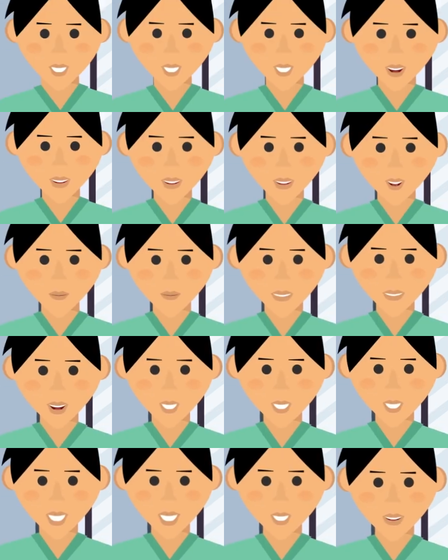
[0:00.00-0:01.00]
Any
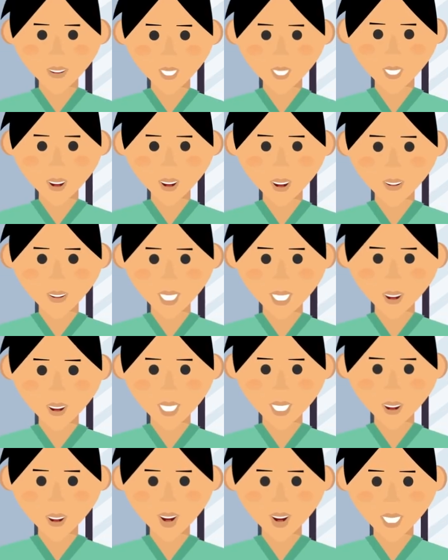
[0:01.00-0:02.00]
deficiencies can be noted
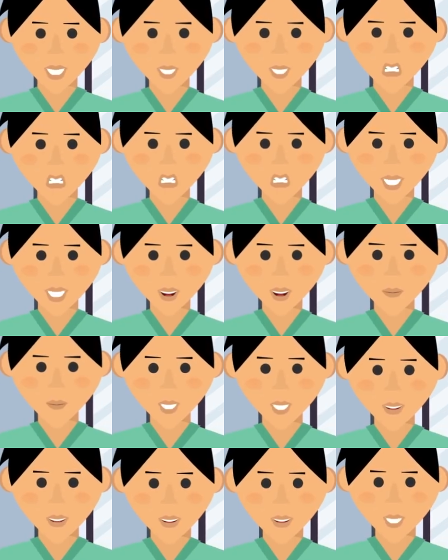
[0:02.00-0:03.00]
and corrected
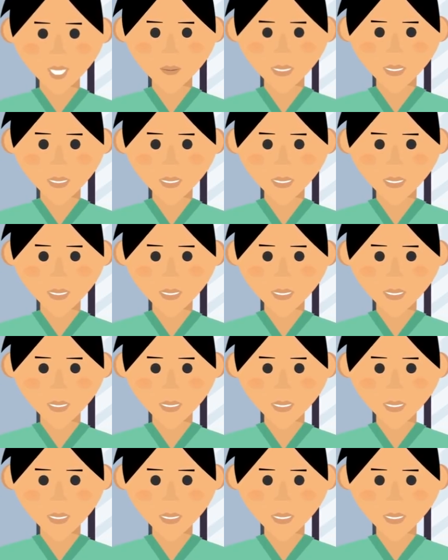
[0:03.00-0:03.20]
using